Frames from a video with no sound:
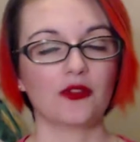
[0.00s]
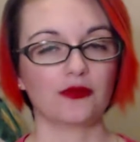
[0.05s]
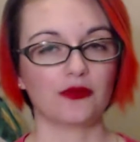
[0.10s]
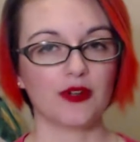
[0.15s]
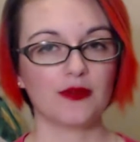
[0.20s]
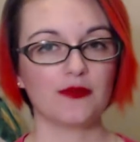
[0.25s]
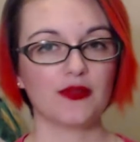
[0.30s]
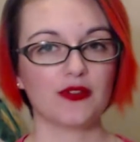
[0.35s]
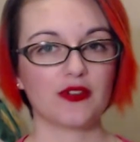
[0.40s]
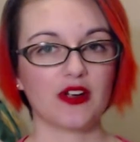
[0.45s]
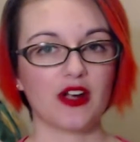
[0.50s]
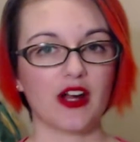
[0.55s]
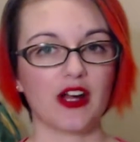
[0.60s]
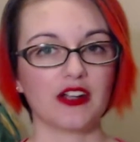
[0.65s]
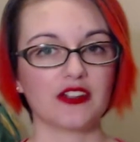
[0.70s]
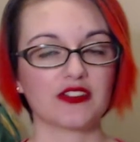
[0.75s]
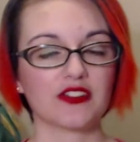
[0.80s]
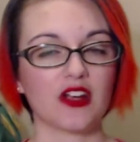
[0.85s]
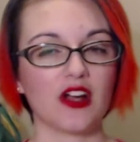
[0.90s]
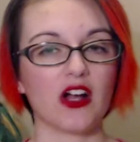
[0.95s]
Rumble
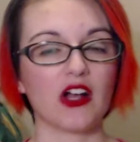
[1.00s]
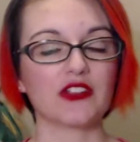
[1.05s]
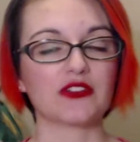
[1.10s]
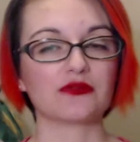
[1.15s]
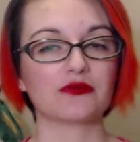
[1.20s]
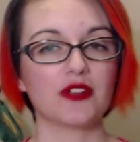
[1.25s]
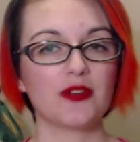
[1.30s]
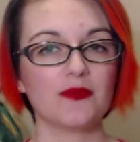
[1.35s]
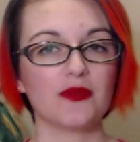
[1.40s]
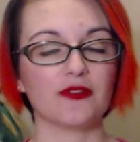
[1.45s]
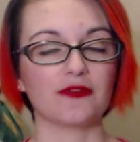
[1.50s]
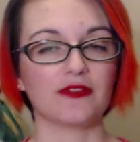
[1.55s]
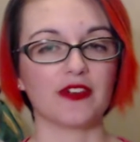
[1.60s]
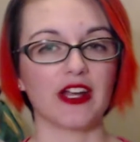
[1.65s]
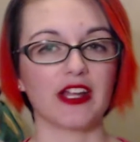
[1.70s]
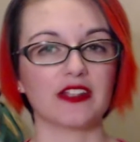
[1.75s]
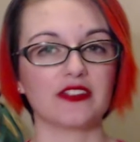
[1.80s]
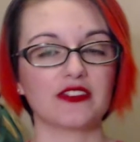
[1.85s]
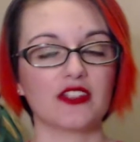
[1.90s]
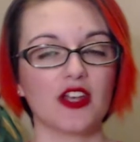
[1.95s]
cards cause Rumble
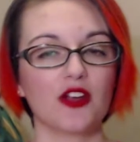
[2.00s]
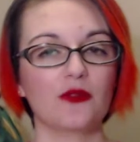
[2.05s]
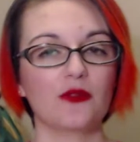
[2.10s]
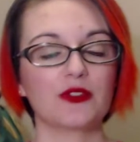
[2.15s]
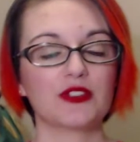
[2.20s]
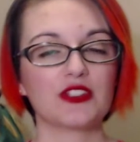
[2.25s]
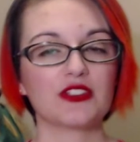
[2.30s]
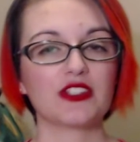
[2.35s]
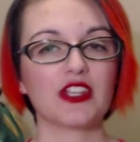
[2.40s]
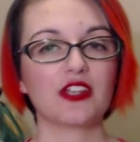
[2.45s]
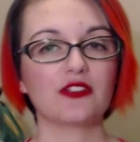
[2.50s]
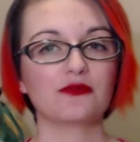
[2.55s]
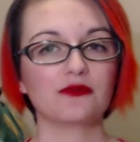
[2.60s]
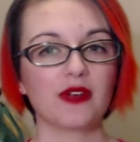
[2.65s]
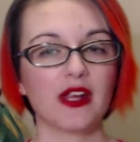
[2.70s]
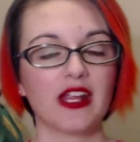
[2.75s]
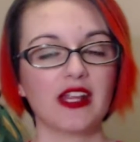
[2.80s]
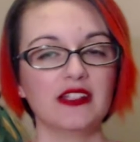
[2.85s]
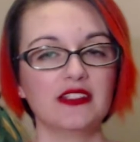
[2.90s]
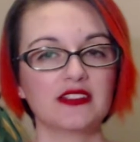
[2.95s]
Fights, which is a
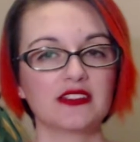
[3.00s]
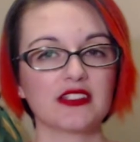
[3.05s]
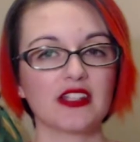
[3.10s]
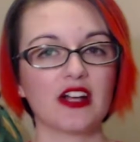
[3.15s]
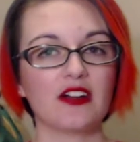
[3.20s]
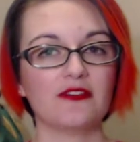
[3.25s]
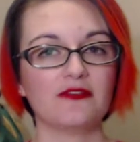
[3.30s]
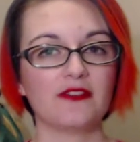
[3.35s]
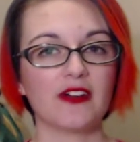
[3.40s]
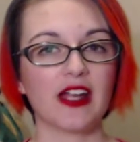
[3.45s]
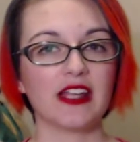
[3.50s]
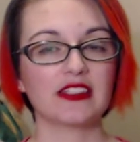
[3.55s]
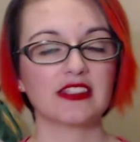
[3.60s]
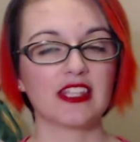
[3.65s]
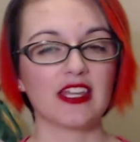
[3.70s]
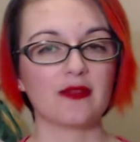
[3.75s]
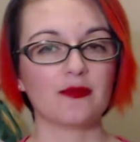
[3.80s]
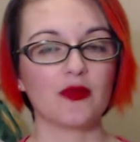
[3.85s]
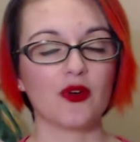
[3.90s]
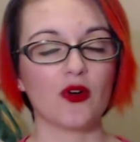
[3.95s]
raid-style fight
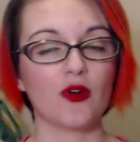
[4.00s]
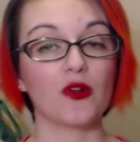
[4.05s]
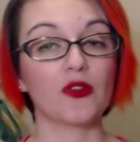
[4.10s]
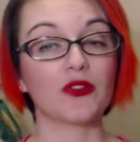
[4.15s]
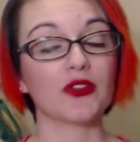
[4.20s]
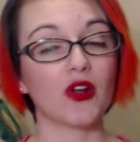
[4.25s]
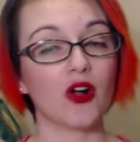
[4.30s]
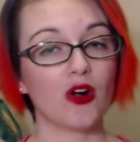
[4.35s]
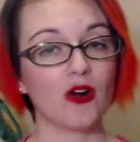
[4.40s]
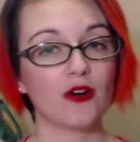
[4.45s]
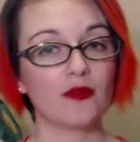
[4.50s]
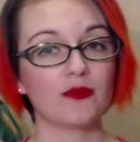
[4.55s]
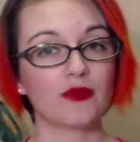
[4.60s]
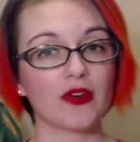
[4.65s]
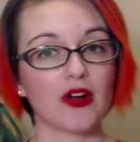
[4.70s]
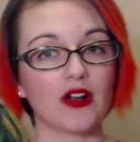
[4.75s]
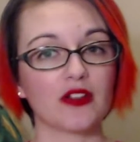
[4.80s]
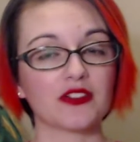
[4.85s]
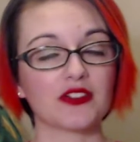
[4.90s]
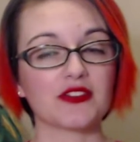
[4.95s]
that pulls all
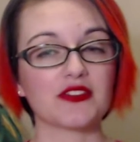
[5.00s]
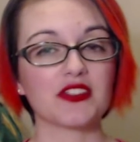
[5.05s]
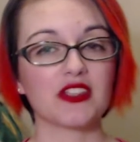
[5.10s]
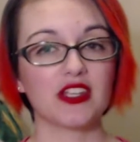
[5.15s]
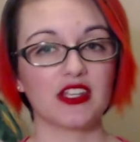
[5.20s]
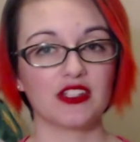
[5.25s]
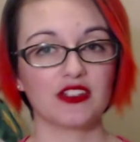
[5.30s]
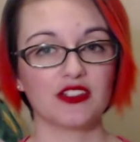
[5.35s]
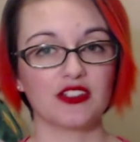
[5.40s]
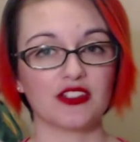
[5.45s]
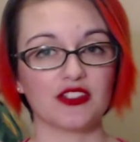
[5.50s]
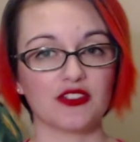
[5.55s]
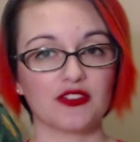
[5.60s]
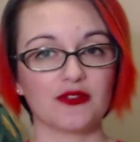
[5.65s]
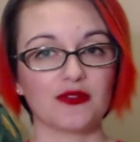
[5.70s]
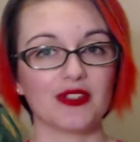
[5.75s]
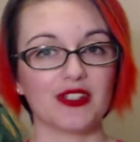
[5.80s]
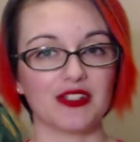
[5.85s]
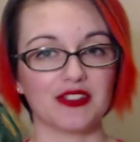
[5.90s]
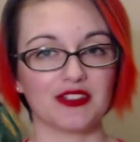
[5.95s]
brawlers in
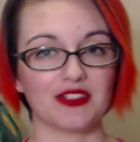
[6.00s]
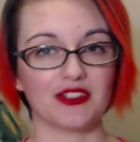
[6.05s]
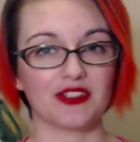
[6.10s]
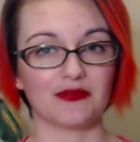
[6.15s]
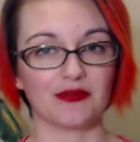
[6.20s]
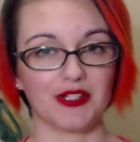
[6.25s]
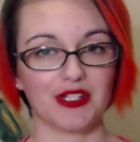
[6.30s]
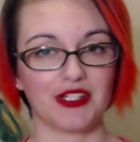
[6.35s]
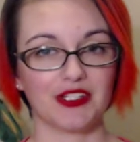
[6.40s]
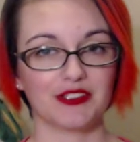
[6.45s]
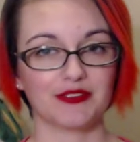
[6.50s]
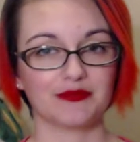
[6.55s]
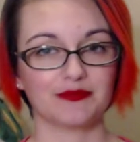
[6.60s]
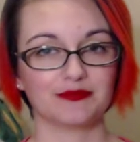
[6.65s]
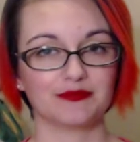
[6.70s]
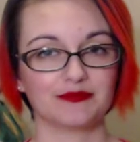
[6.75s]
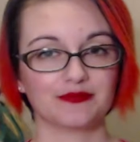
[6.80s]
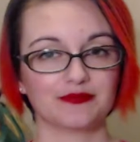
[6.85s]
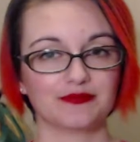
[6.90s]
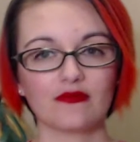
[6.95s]
queue into the arena.
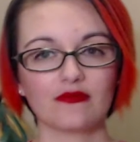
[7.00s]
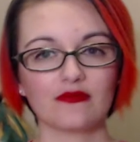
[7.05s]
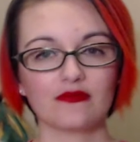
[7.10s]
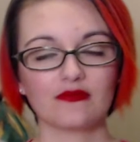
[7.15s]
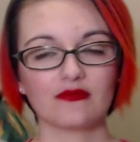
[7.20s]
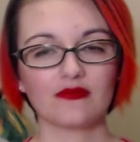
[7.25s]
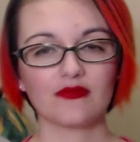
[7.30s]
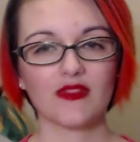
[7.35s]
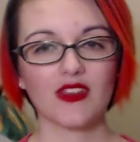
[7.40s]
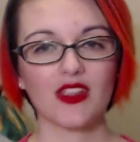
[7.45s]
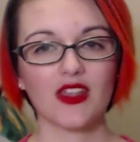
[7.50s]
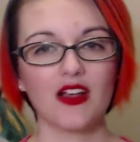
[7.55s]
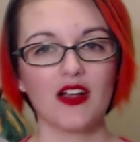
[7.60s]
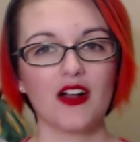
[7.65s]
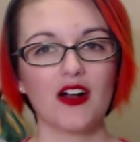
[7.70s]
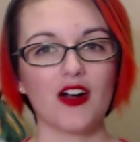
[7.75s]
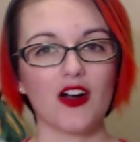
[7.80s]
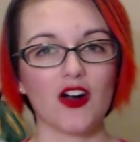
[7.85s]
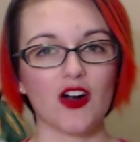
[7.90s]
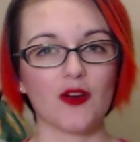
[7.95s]

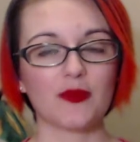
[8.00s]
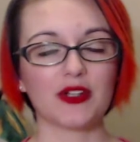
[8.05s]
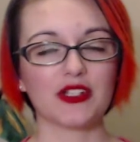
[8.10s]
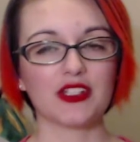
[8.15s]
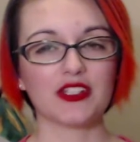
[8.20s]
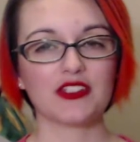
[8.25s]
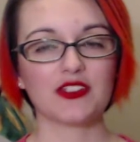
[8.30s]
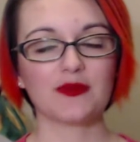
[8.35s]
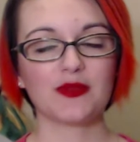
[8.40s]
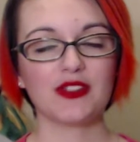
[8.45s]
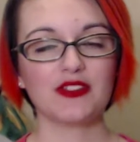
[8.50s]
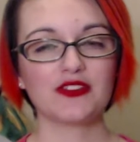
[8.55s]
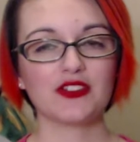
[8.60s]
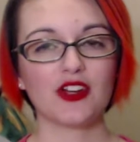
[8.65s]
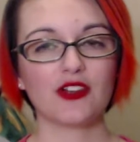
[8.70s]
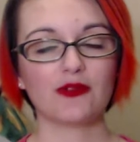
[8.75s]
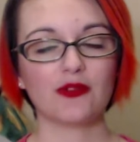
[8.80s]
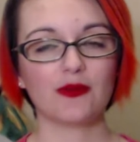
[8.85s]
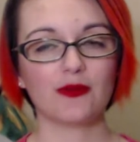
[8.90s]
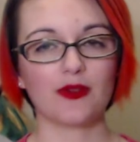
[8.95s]
All participants
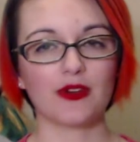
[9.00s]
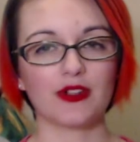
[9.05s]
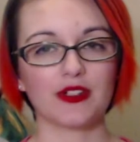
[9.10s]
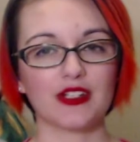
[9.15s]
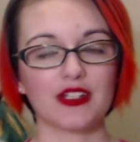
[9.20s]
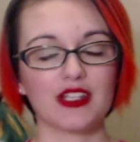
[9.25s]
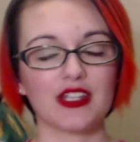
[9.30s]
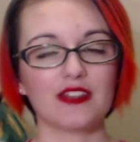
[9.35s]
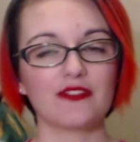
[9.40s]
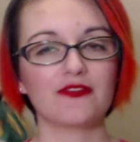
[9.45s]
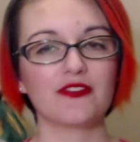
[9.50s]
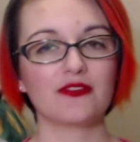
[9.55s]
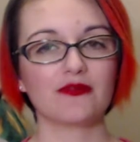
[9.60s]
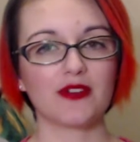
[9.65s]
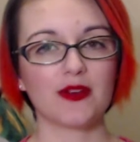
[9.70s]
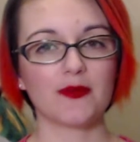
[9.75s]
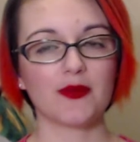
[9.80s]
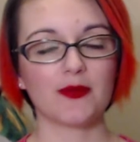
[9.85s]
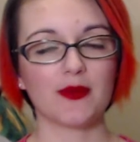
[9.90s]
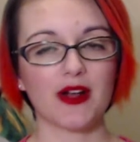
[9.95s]
are rewarded if the
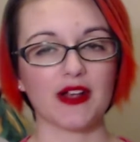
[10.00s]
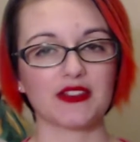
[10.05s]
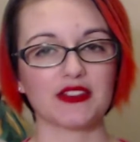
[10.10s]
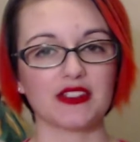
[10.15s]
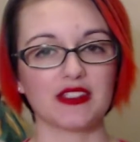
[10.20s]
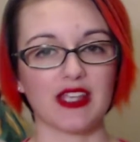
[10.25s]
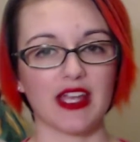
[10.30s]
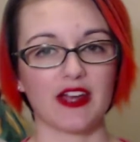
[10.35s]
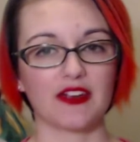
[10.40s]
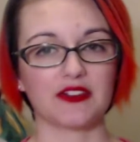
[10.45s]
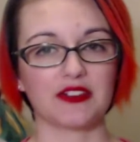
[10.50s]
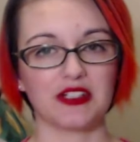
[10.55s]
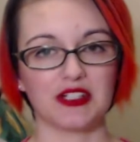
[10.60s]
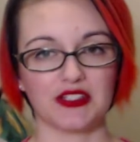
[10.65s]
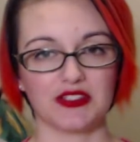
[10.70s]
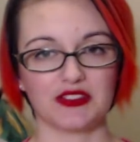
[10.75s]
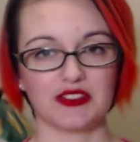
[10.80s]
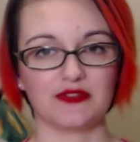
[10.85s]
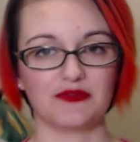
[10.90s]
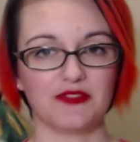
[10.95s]
Rumble Boss encounter
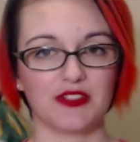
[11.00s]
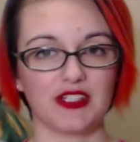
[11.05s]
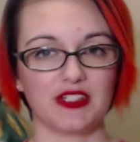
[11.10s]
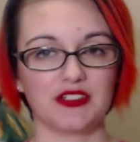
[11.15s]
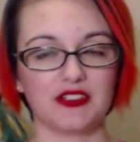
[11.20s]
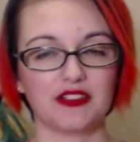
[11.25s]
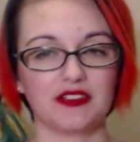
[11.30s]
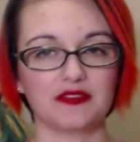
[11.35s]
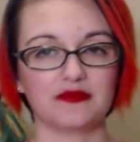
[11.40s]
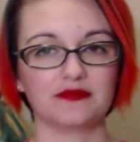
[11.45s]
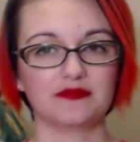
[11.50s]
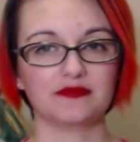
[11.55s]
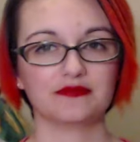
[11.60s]
is defeated.